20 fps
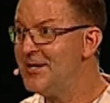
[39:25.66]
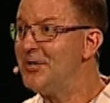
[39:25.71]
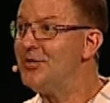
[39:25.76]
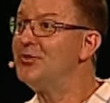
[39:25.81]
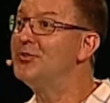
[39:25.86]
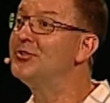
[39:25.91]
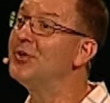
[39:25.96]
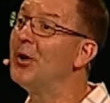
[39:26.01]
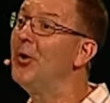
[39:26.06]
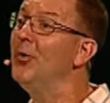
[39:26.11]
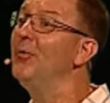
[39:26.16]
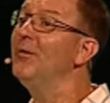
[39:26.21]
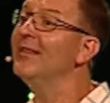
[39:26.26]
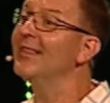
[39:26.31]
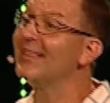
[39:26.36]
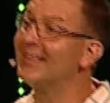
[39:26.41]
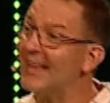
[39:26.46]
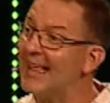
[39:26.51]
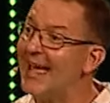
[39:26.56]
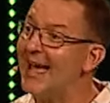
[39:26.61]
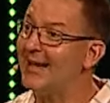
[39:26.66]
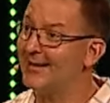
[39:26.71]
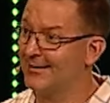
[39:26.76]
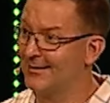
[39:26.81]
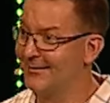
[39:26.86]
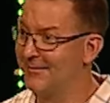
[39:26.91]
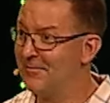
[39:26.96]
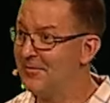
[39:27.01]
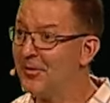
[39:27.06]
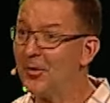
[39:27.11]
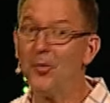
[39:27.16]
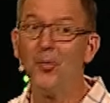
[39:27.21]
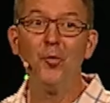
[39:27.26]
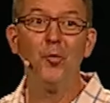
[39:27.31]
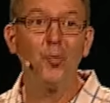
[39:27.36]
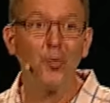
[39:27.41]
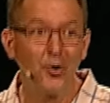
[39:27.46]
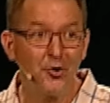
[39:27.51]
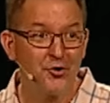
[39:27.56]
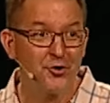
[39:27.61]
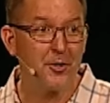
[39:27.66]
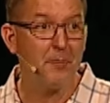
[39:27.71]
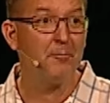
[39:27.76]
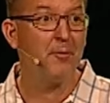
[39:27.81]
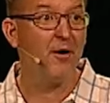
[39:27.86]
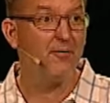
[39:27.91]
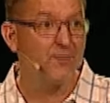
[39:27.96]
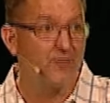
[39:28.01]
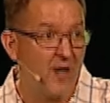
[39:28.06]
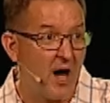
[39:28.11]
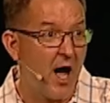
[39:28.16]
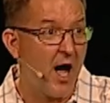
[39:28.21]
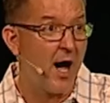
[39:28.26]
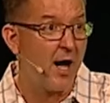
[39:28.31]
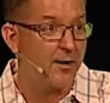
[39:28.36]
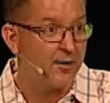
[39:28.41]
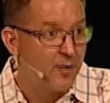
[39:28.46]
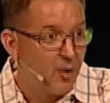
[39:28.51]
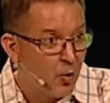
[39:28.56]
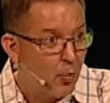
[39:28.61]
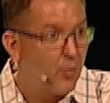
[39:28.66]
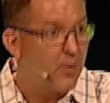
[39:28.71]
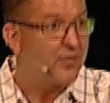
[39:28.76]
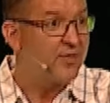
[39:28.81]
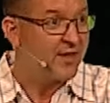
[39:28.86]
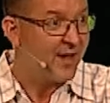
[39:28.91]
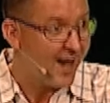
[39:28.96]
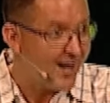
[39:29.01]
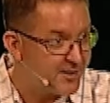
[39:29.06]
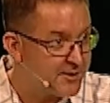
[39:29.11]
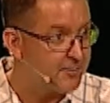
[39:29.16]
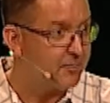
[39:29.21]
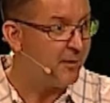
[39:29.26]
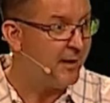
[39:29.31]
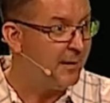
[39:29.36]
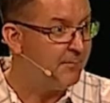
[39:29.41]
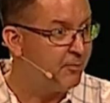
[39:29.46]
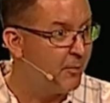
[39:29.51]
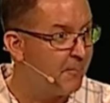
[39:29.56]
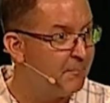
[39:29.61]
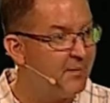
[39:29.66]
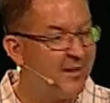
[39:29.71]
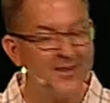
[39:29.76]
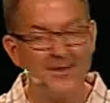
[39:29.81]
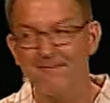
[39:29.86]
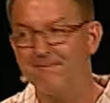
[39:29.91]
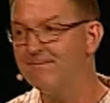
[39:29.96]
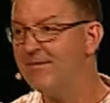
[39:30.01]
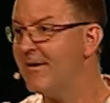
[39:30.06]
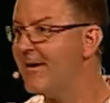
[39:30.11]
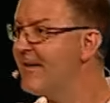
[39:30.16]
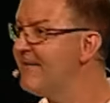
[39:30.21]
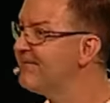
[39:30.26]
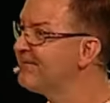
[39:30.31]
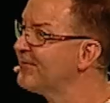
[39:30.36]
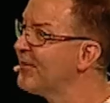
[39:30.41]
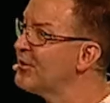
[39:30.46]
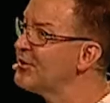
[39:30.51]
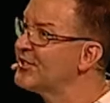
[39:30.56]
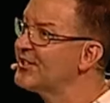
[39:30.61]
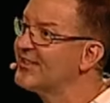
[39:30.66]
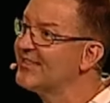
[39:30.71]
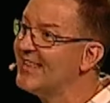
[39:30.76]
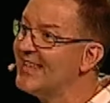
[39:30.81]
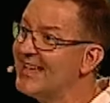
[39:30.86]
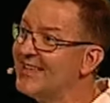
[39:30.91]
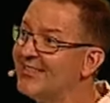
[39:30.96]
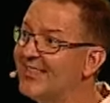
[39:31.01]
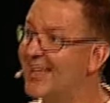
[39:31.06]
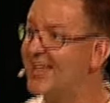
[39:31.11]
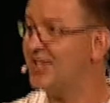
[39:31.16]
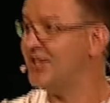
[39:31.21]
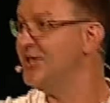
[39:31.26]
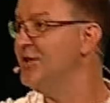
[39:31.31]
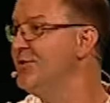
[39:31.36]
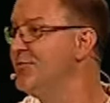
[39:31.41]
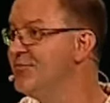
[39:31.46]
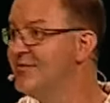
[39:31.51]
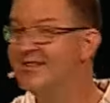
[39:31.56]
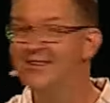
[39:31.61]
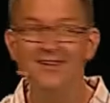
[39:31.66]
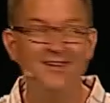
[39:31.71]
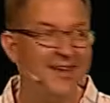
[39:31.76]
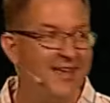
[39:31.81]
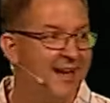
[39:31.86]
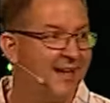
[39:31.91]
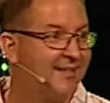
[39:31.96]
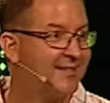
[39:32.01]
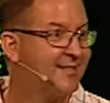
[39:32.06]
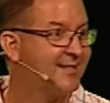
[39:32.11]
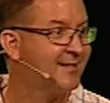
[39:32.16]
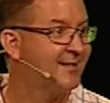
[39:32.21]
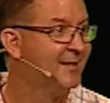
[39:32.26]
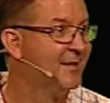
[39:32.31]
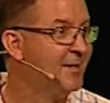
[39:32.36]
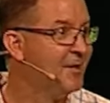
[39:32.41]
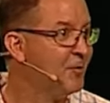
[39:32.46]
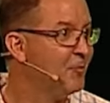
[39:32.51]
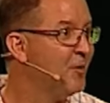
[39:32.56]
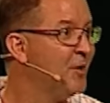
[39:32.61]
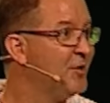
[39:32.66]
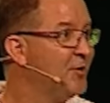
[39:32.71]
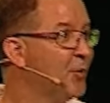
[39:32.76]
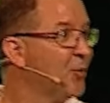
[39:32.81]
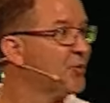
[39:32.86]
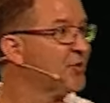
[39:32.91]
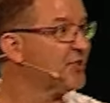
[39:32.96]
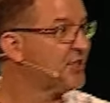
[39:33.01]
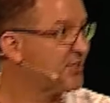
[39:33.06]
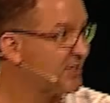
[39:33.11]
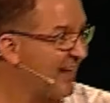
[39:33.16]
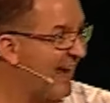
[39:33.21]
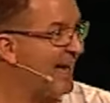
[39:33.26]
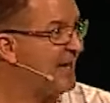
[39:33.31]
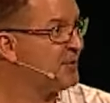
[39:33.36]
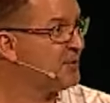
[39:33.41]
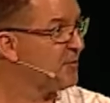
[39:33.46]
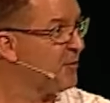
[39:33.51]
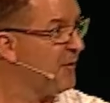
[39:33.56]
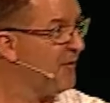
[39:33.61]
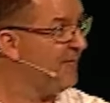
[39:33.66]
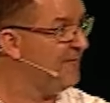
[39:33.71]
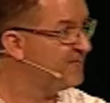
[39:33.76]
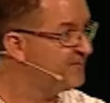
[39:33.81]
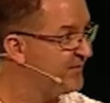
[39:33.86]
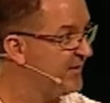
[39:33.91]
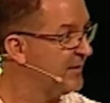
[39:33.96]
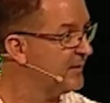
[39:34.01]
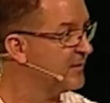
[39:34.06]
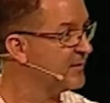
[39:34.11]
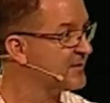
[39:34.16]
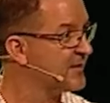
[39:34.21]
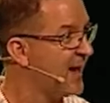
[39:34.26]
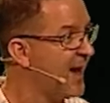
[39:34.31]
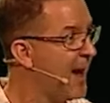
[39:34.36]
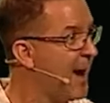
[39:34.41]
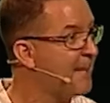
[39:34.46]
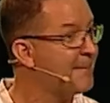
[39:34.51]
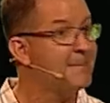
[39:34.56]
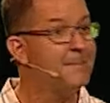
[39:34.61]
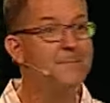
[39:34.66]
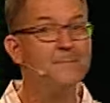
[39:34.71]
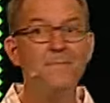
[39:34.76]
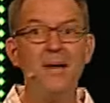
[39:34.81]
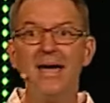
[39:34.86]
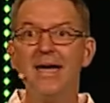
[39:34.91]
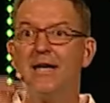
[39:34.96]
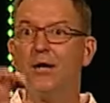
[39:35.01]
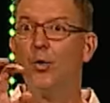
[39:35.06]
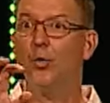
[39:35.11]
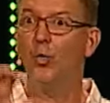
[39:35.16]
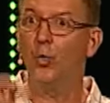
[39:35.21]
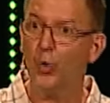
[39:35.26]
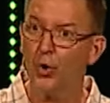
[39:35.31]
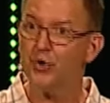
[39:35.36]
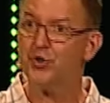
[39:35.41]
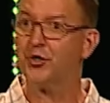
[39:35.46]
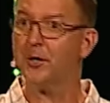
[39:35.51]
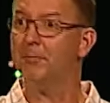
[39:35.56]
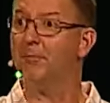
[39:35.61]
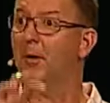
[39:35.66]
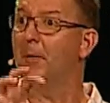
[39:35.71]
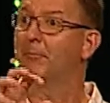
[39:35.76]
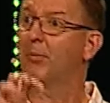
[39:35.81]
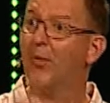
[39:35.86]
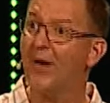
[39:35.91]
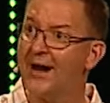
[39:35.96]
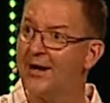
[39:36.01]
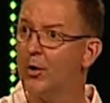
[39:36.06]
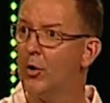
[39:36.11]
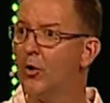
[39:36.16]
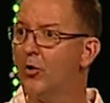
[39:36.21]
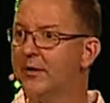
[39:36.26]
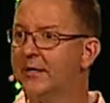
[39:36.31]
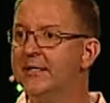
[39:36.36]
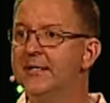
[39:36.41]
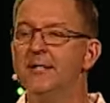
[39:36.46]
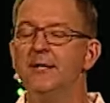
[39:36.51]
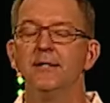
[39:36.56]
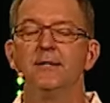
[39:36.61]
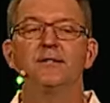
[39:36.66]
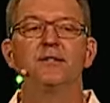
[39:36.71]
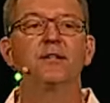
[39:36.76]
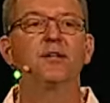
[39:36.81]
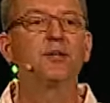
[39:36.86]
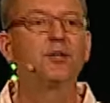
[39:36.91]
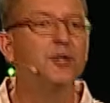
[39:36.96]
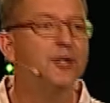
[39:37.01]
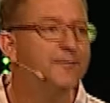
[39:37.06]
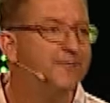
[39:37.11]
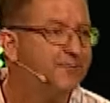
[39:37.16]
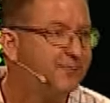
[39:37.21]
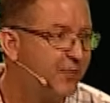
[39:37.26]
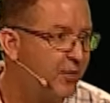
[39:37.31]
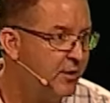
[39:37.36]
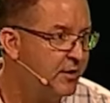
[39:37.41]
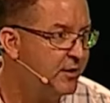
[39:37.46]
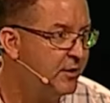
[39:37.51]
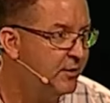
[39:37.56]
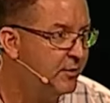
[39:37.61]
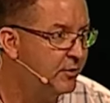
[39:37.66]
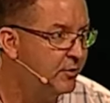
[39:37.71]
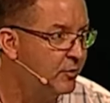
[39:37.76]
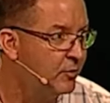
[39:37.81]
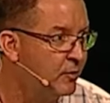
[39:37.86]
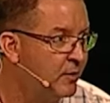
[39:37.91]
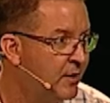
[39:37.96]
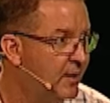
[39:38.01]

Don't let the worship of God with God's people be the very first thing that you nix when your schedule fills up. Make worship a priority. It's good for you.